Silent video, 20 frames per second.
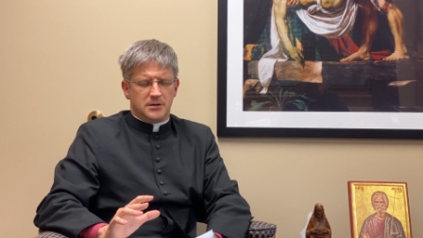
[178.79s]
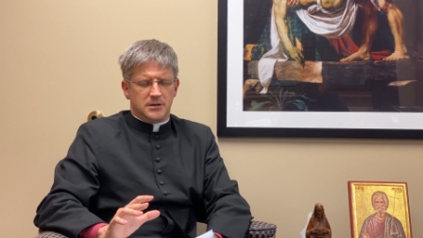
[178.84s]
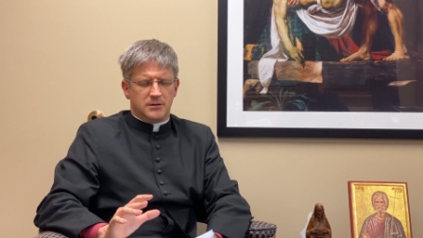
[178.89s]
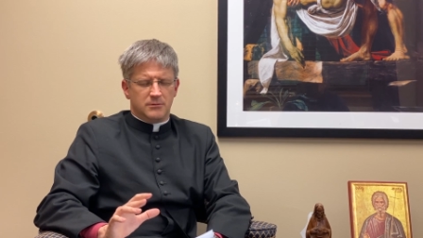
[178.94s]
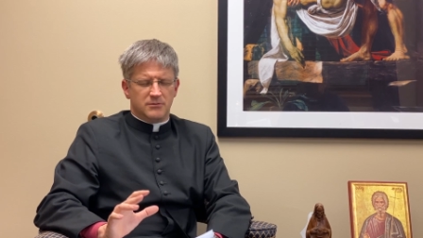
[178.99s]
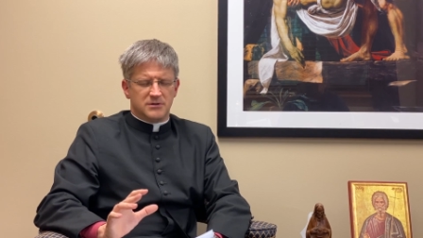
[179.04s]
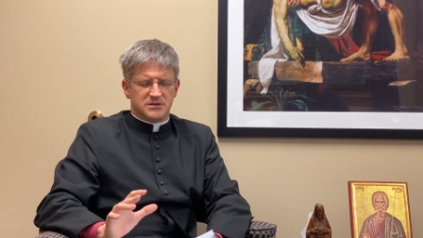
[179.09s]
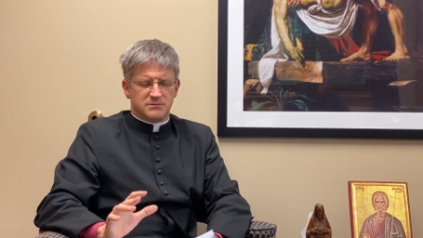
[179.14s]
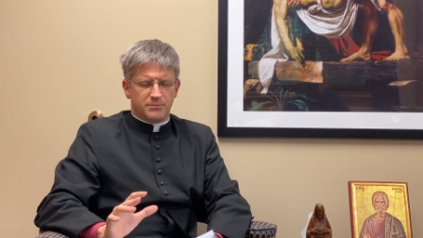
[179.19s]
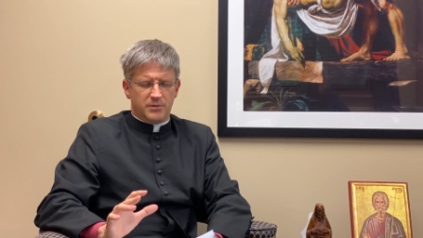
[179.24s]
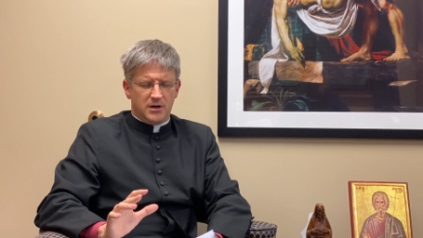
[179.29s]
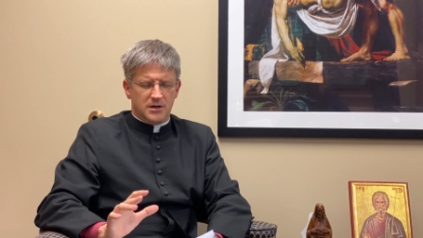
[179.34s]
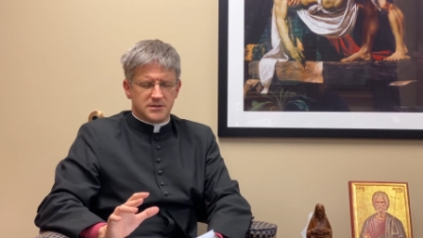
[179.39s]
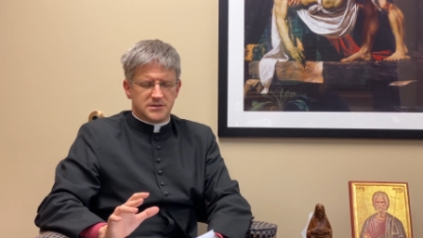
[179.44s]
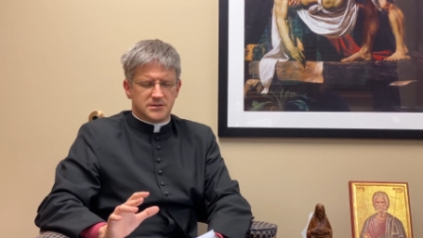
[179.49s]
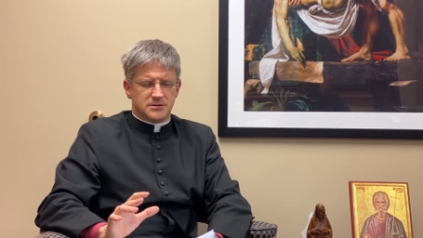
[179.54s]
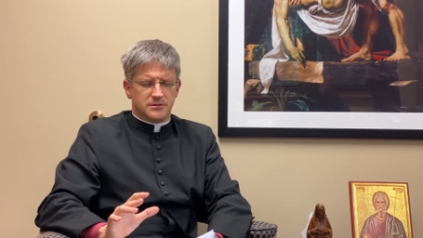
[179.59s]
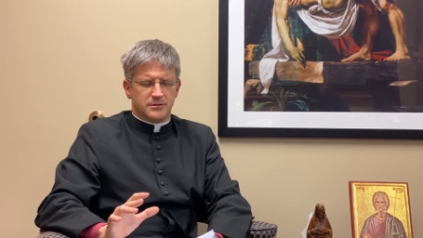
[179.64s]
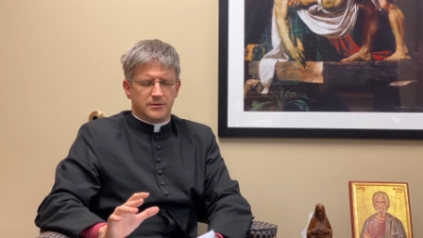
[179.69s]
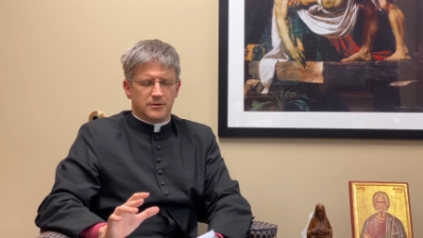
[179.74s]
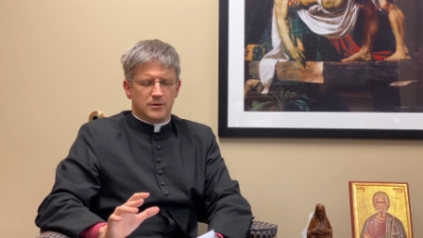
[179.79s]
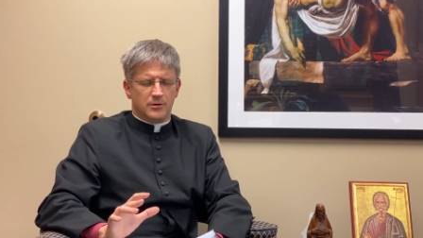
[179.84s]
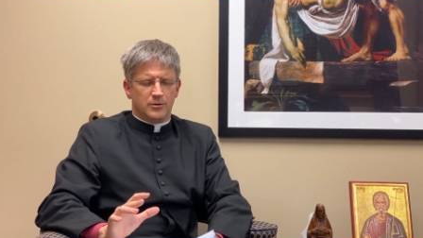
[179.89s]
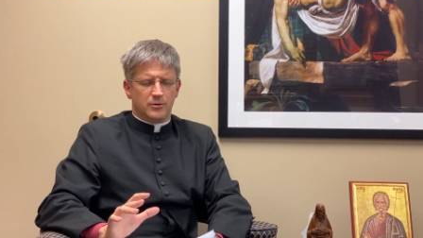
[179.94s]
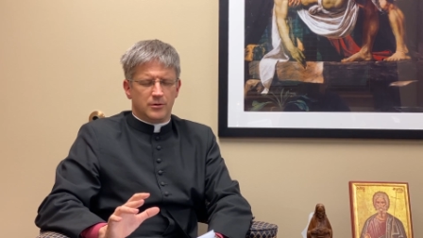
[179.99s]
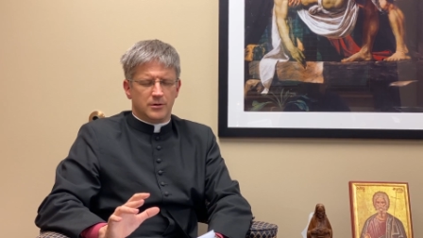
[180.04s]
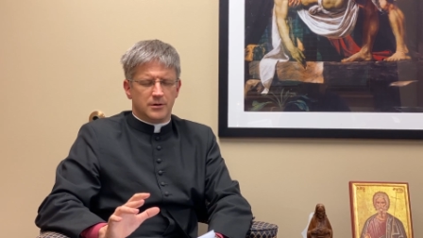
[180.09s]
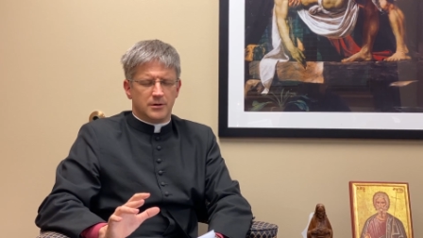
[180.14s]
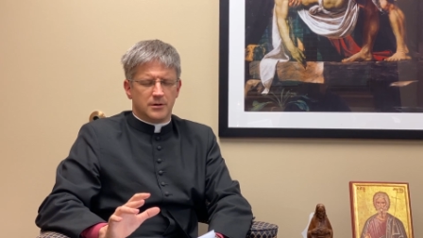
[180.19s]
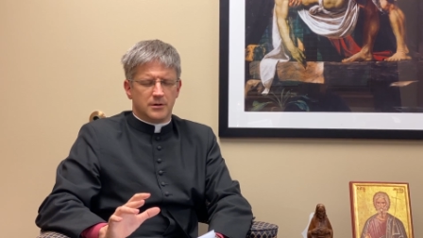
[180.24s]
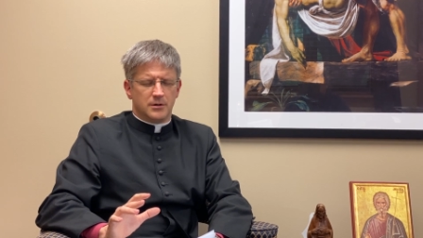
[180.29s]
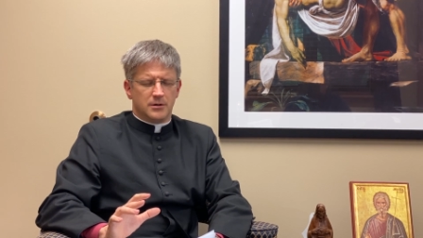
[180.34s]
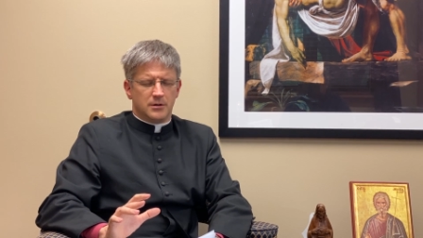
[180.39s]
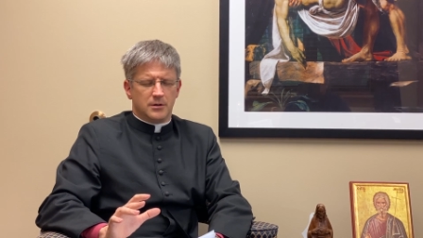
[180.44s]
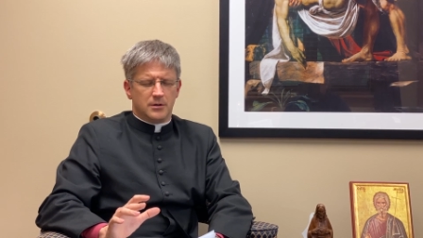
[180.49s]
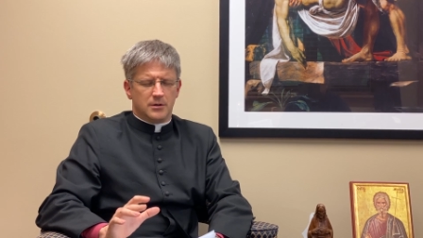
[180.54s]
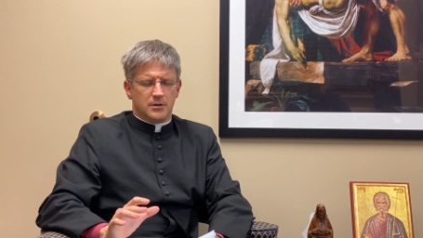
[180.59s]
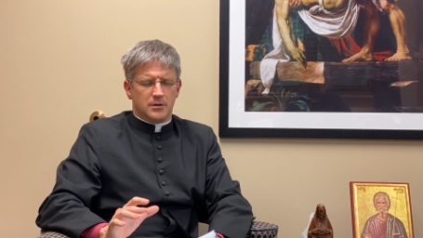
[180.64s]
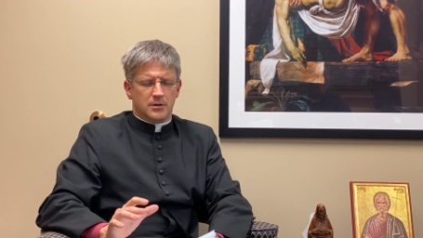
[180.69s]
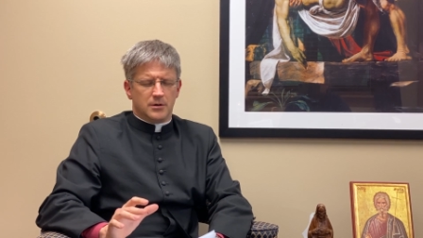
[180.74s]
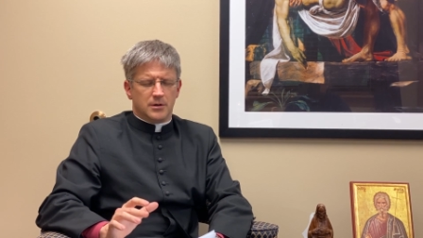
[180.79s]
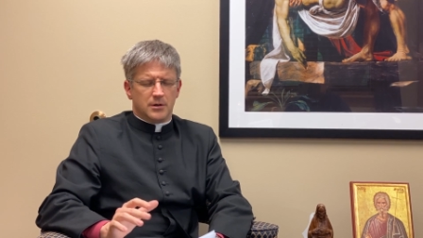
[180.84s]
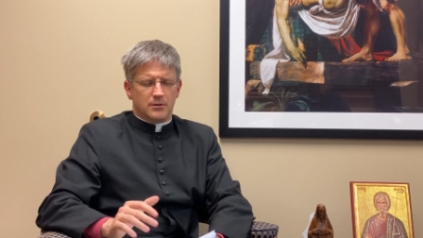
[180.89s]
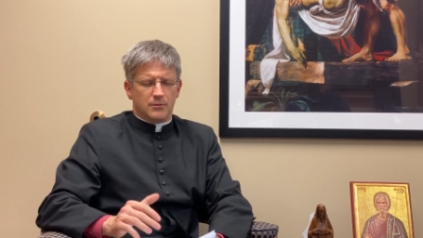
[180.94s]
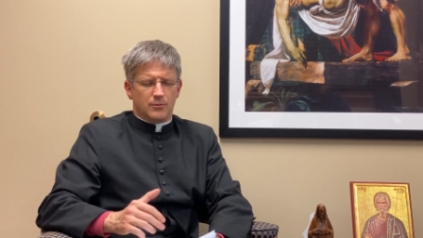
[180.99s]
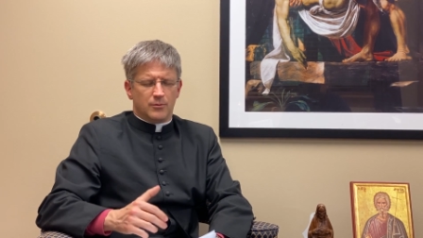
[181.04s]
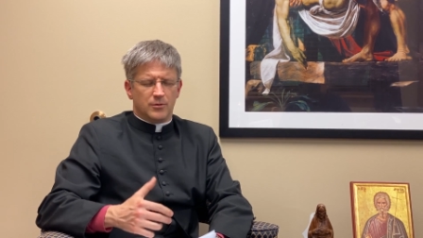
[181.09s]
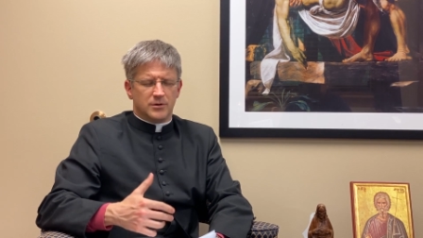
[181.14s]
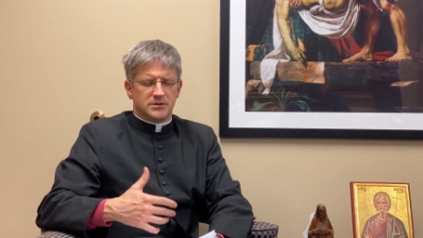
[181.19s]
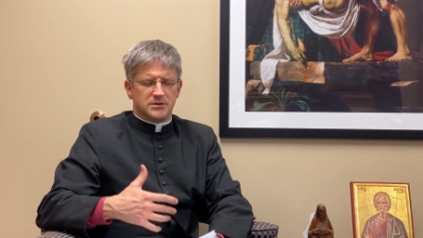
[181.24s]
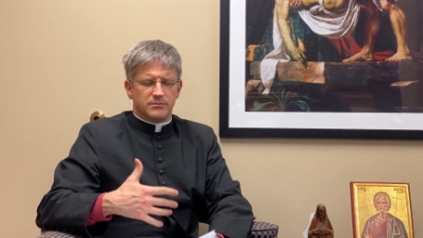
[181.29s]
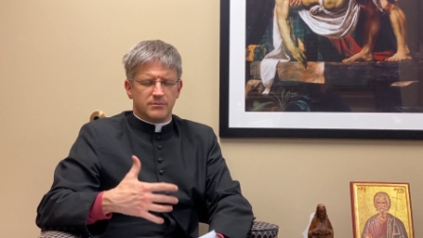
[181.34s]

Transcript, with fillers: in response to the Lord want